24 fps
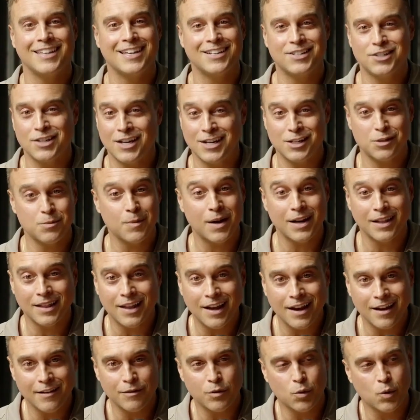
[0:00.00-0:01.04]
changed my
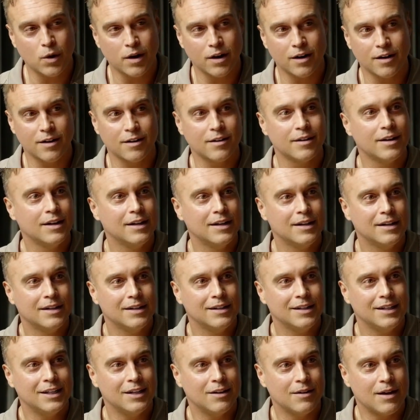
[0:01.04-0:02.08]
life, where,
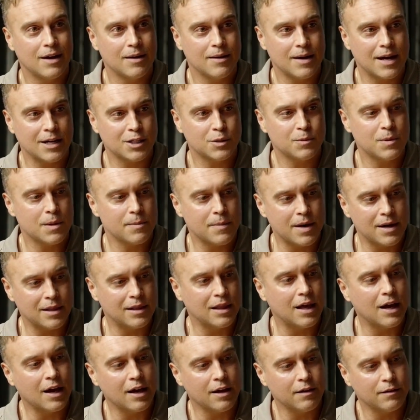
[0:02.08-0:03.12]
I spent my
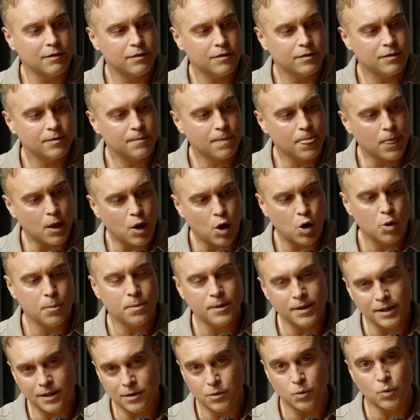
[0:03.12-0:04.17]
life hoping
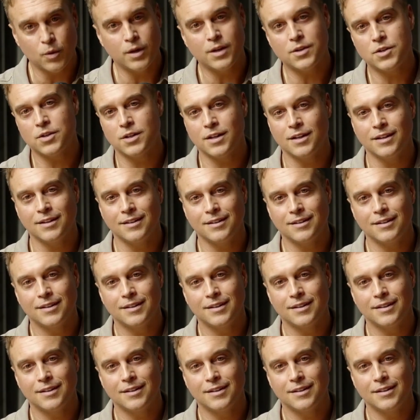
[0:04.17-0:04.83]
and wishing